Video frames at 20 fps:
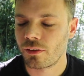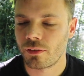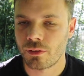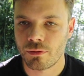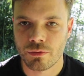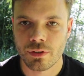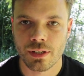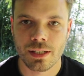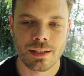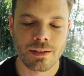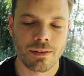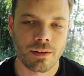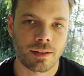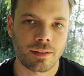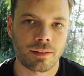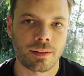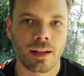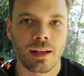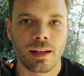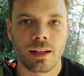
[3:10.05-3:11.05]
it's a really
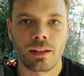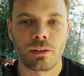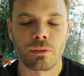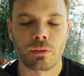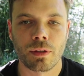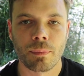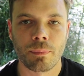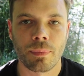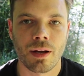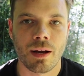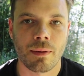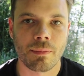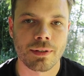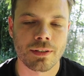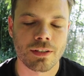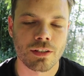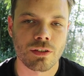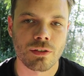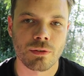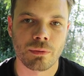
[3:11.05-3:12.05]
nice little
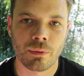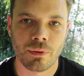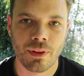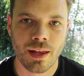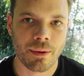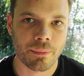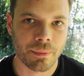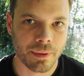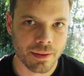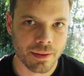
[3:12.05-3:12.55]
compartment to do all that